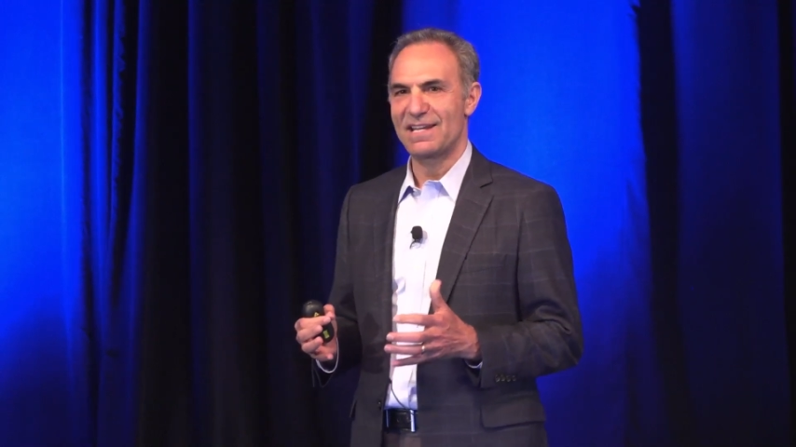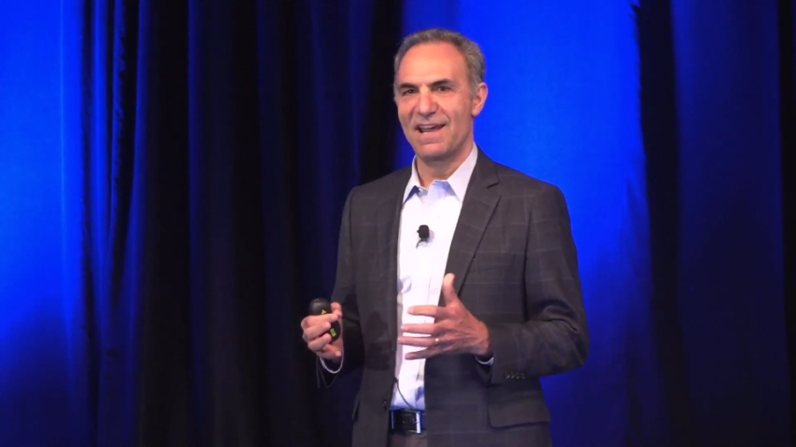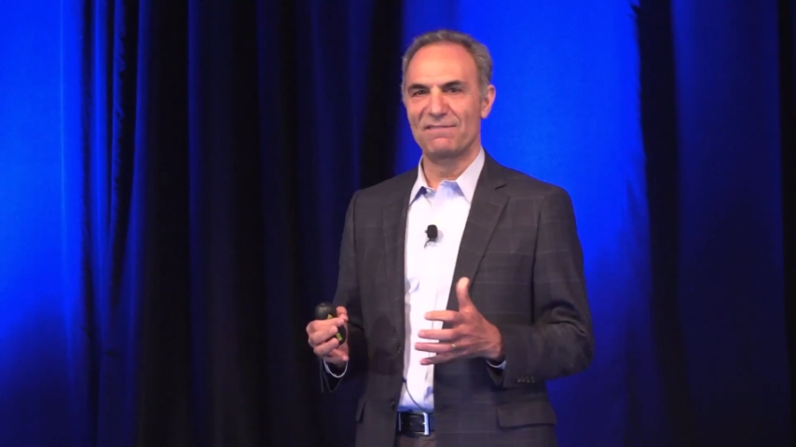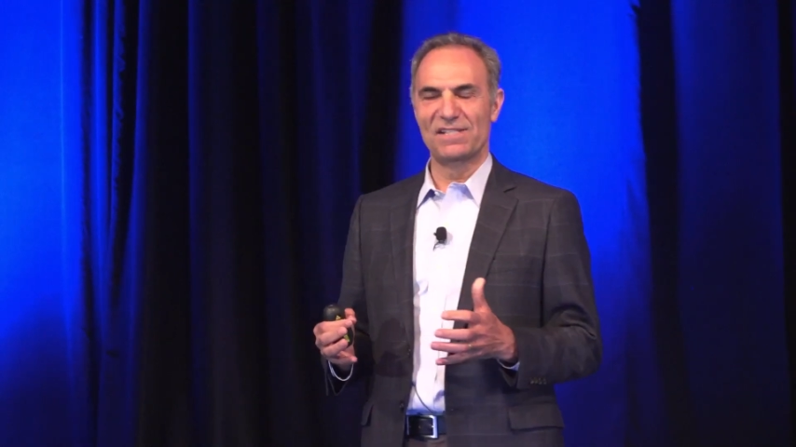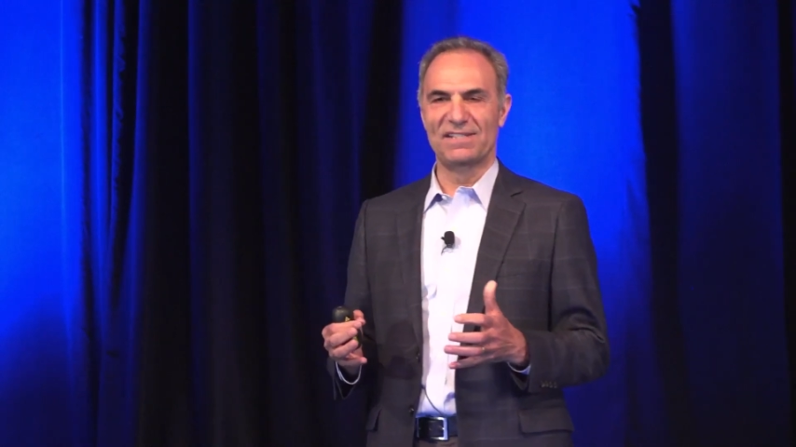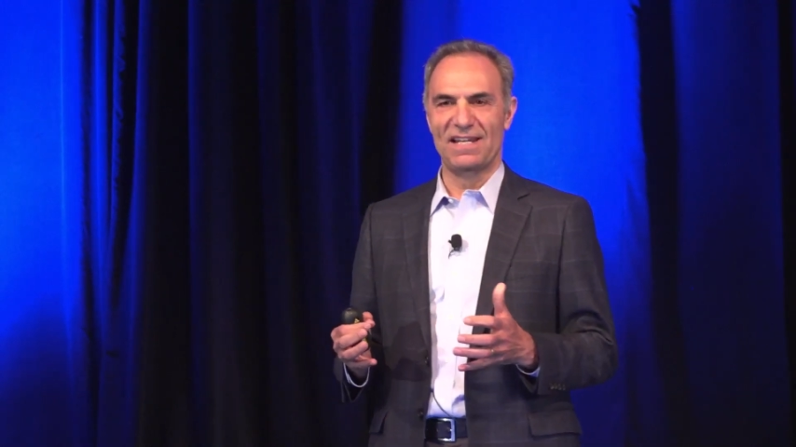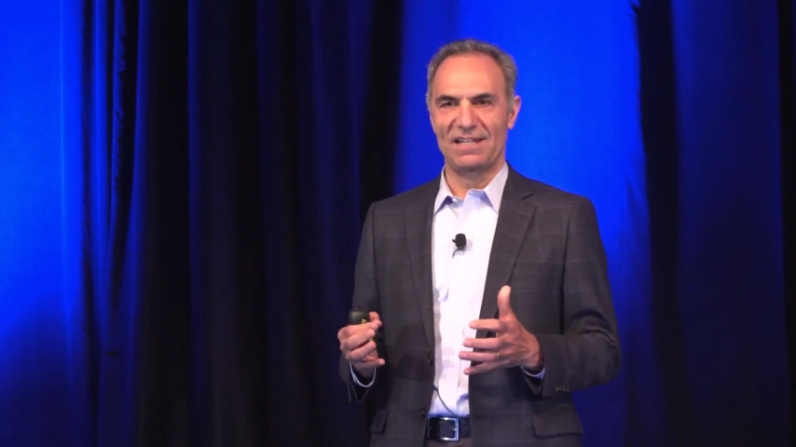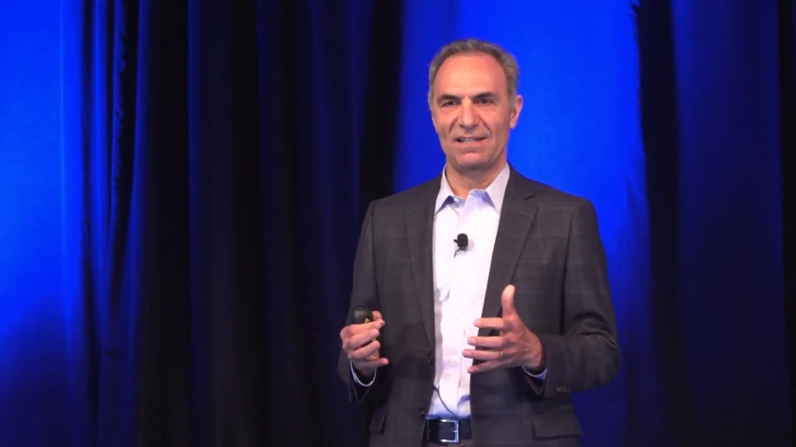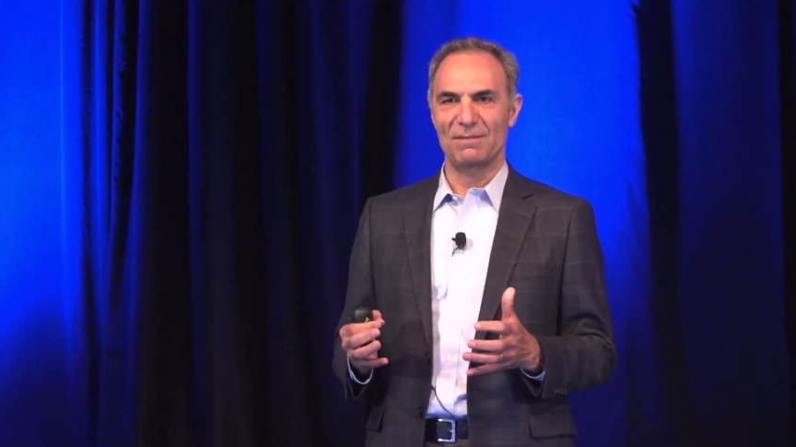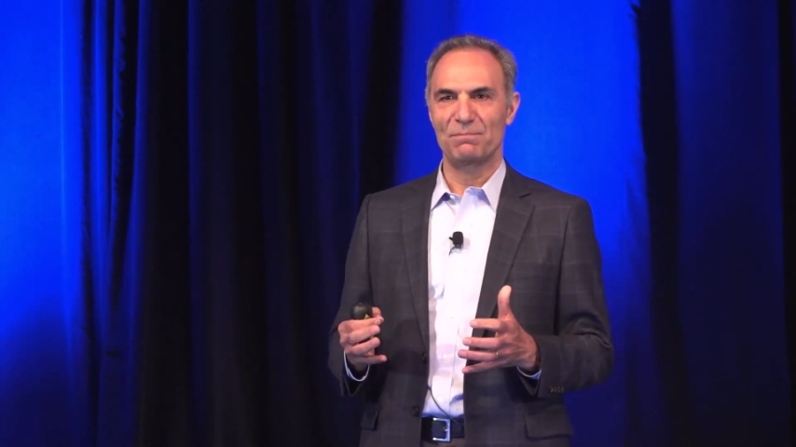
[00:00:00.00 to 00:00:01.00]
and
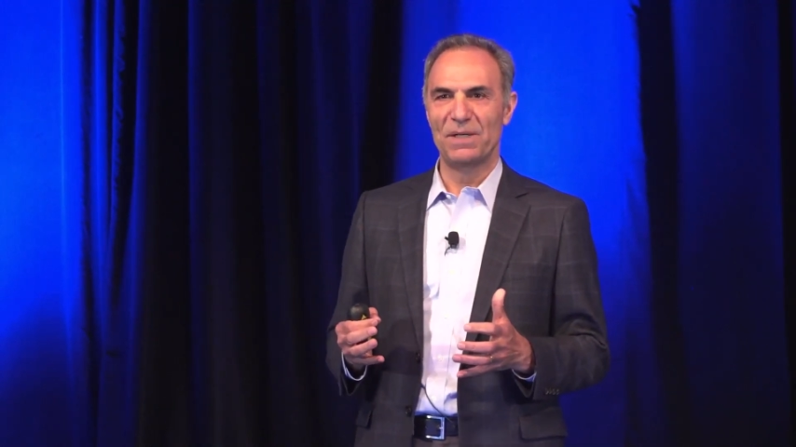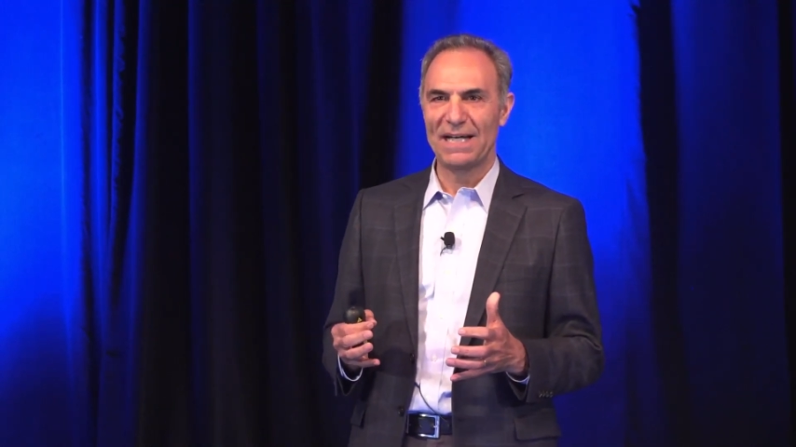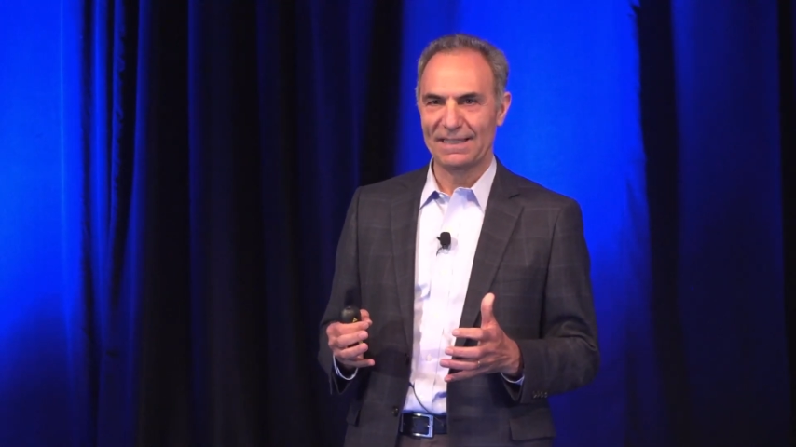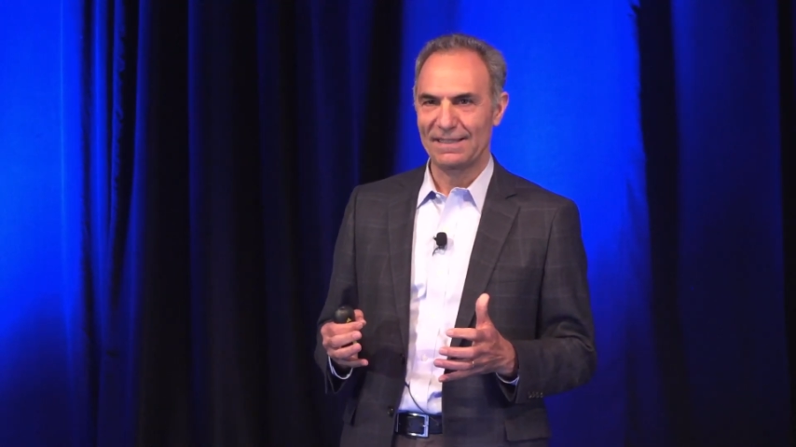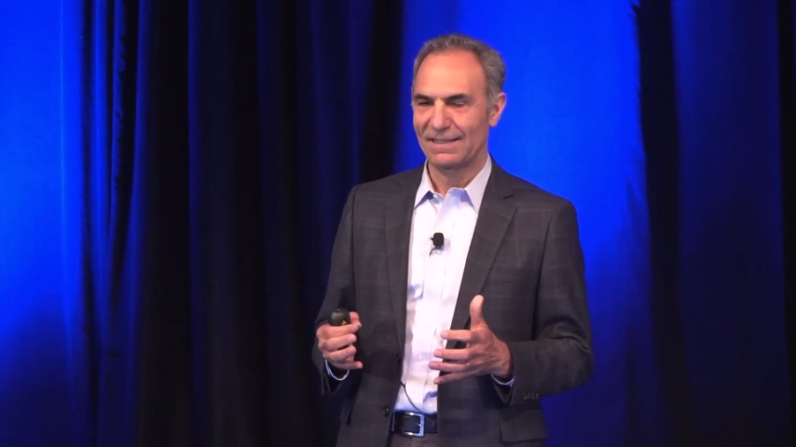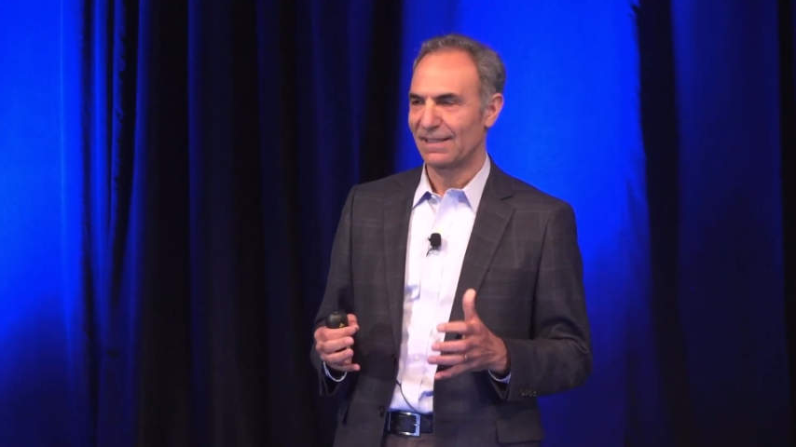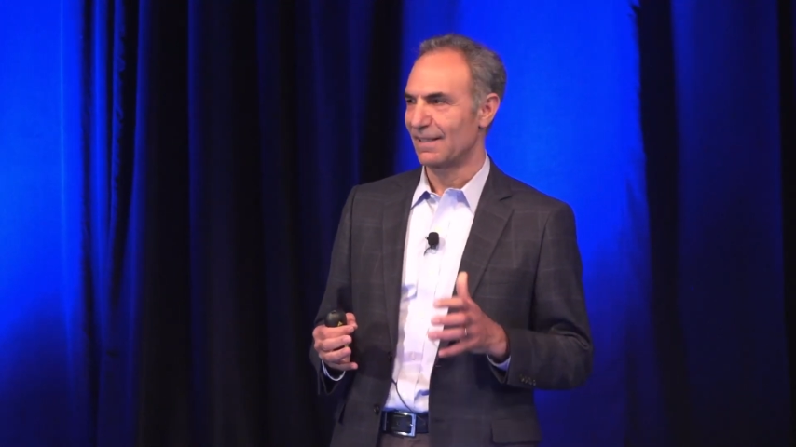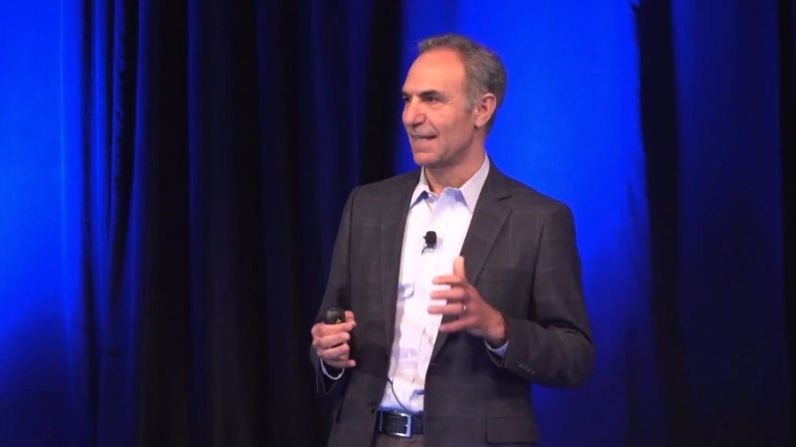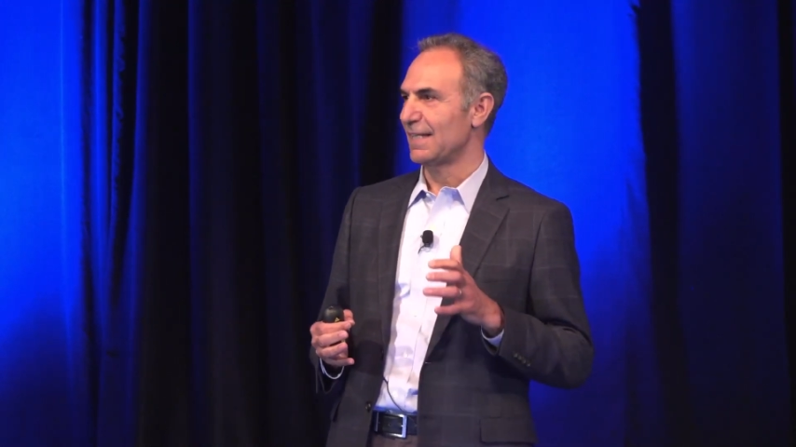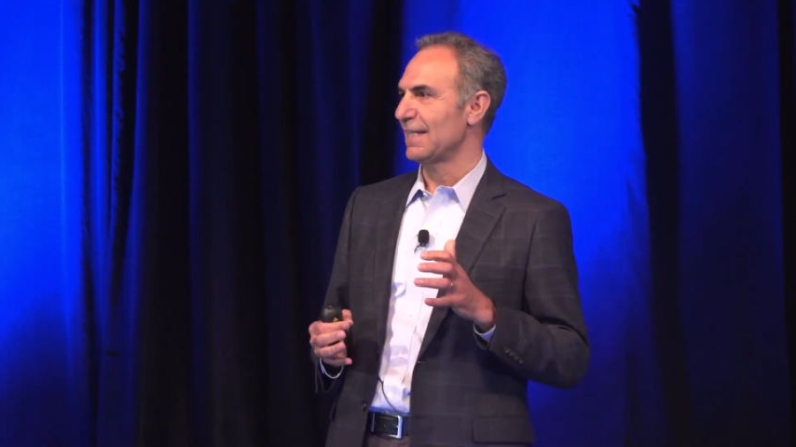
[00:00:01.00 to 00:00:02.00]
devastated, but
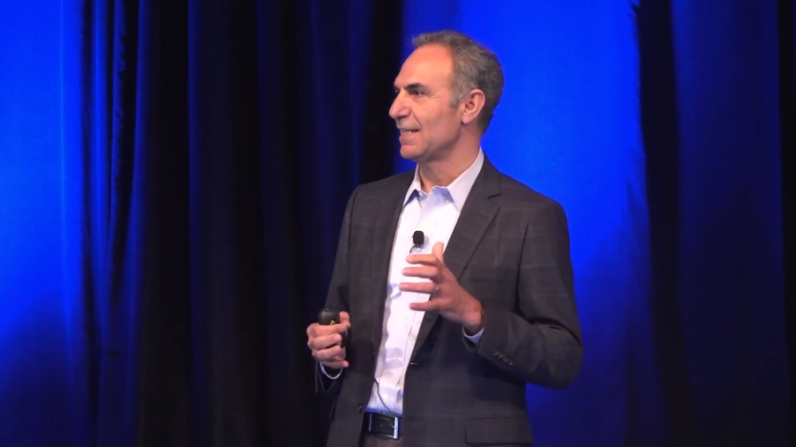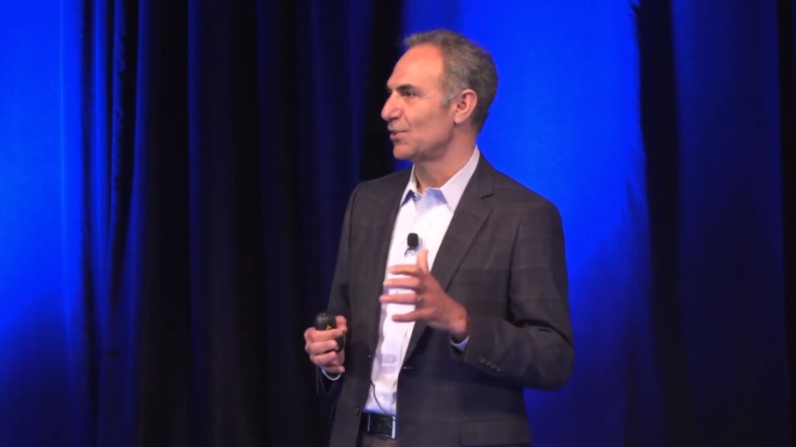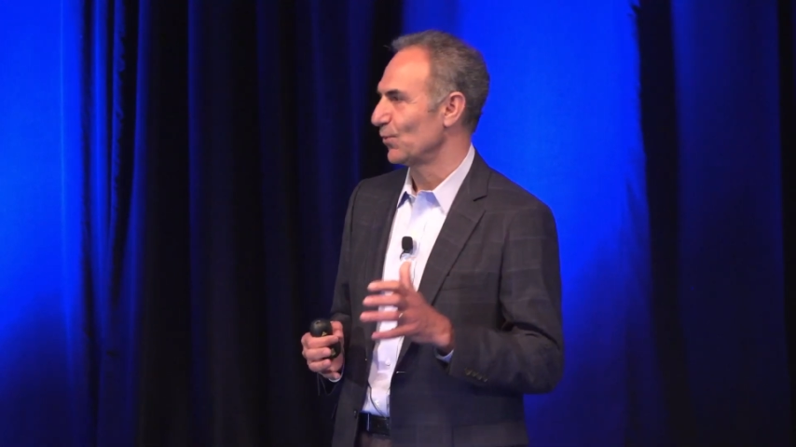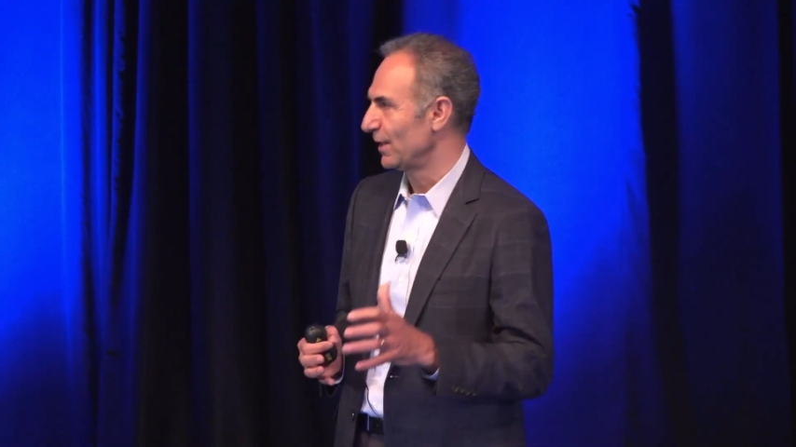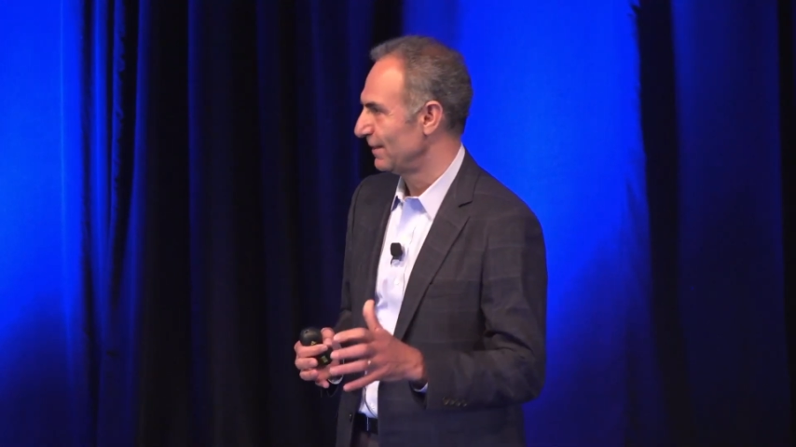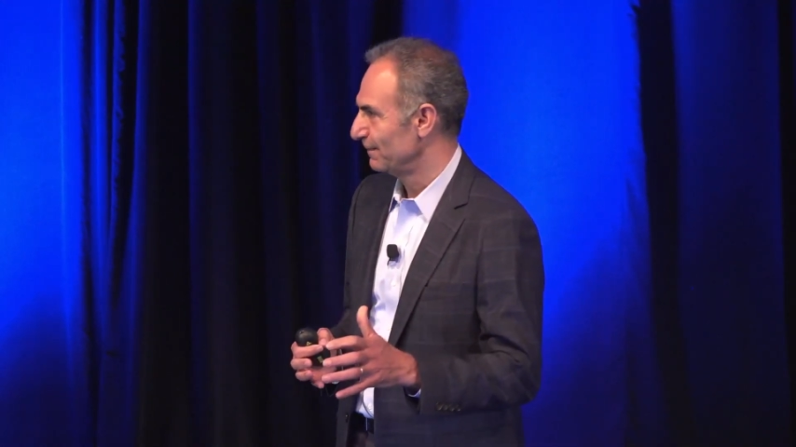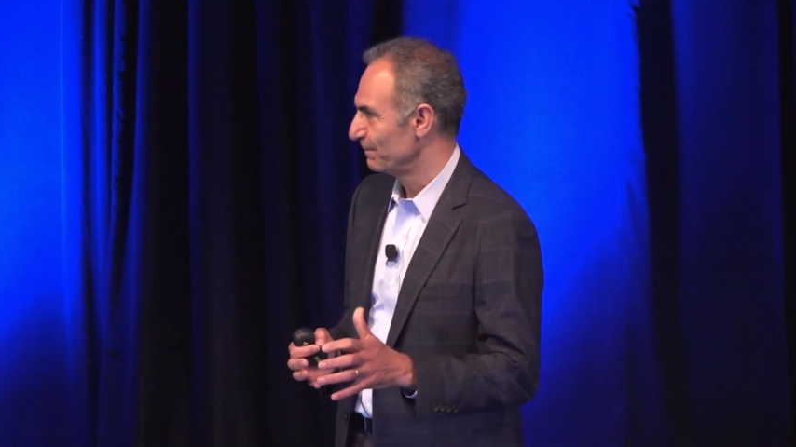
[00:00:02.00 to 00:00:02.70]
leaned into it.